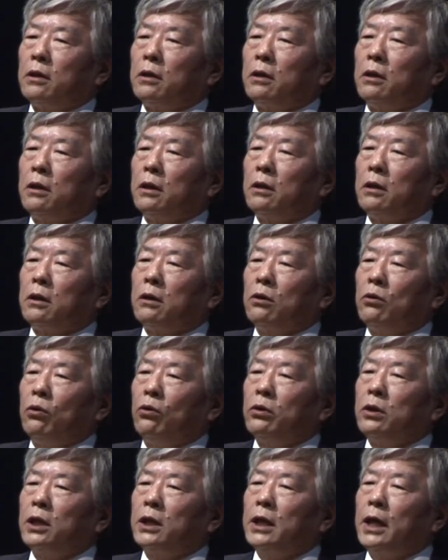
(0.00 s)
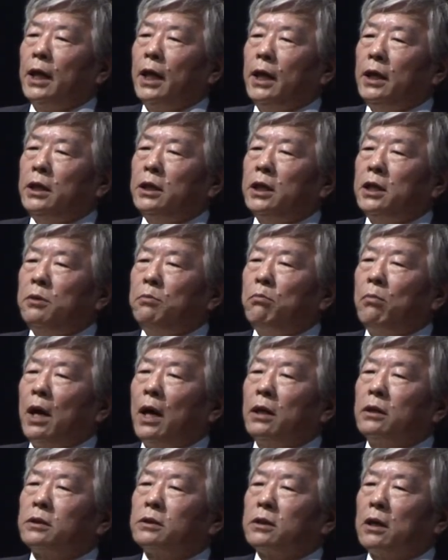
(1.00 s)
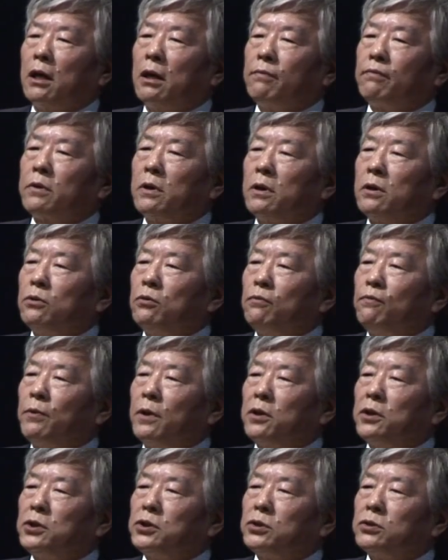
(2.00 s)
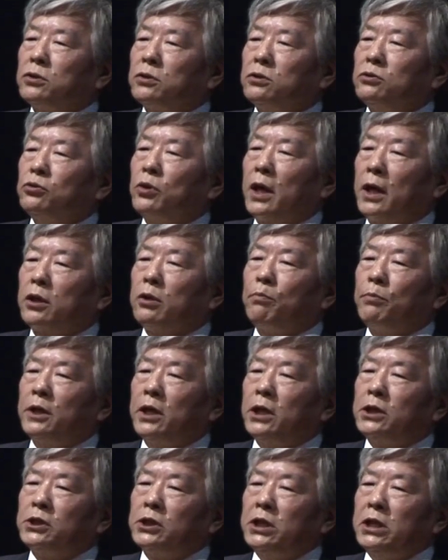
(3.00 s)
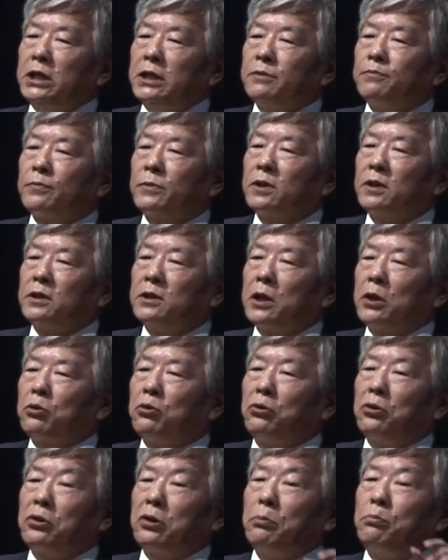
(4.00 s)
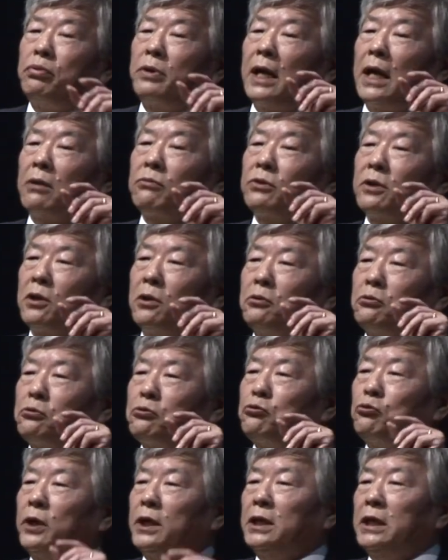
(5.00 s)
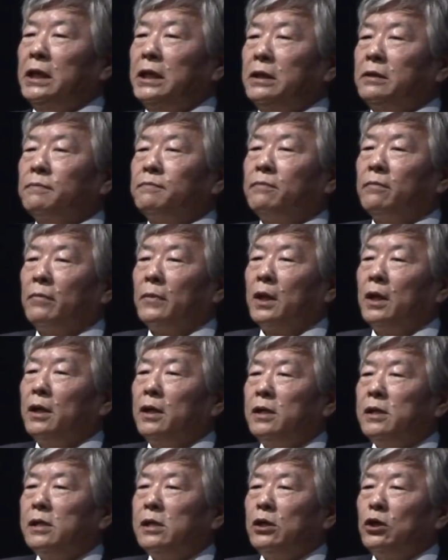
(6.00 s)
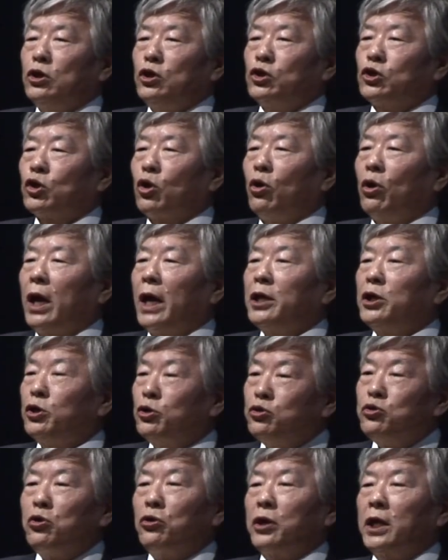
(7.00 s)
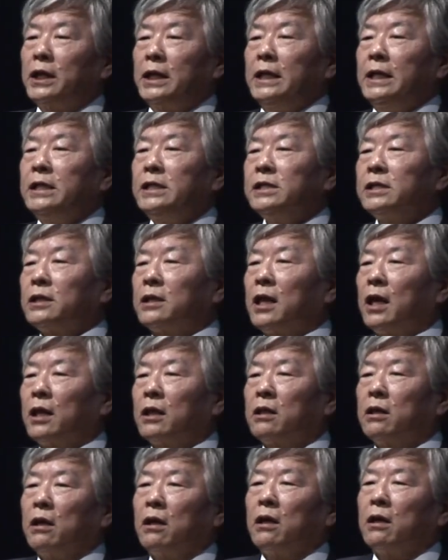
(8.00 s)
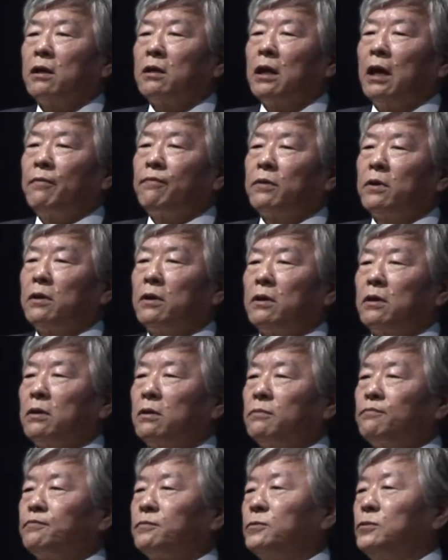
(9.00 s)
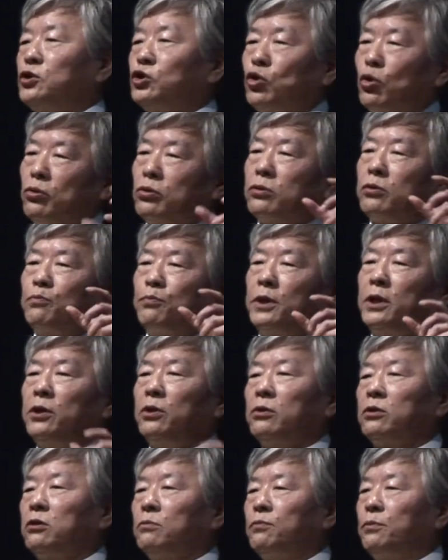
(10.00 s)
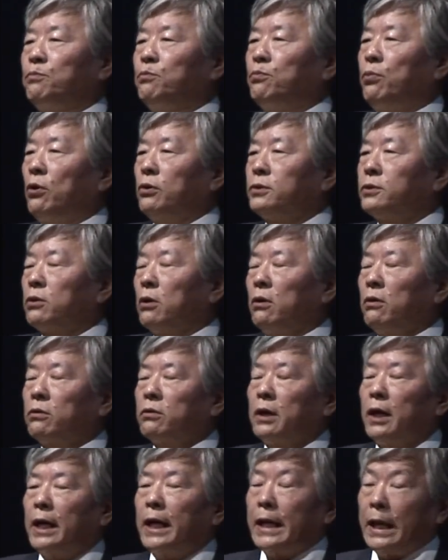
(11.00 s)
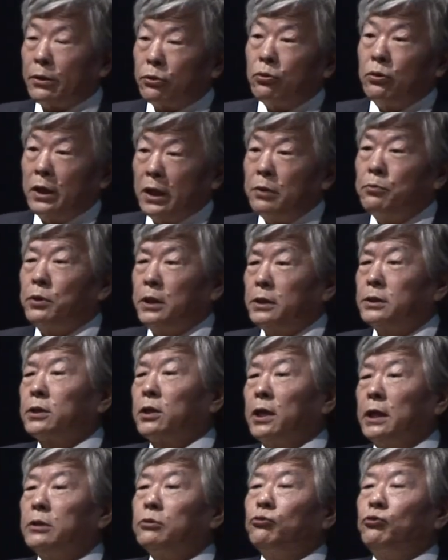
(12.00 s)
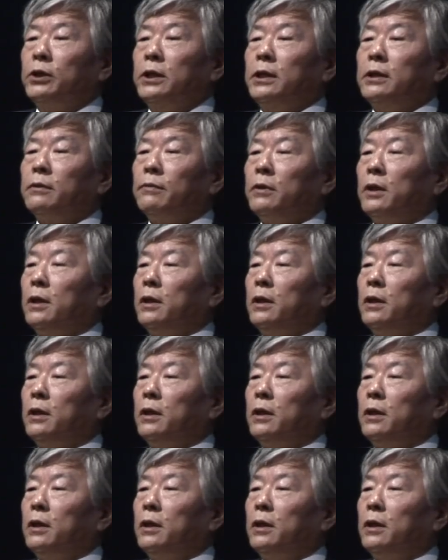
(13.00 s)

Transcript: Only 18 months after you finish, you get a PhD. They call it a practical training. So I knew already that after a short period of postdoc, I had to leave this country.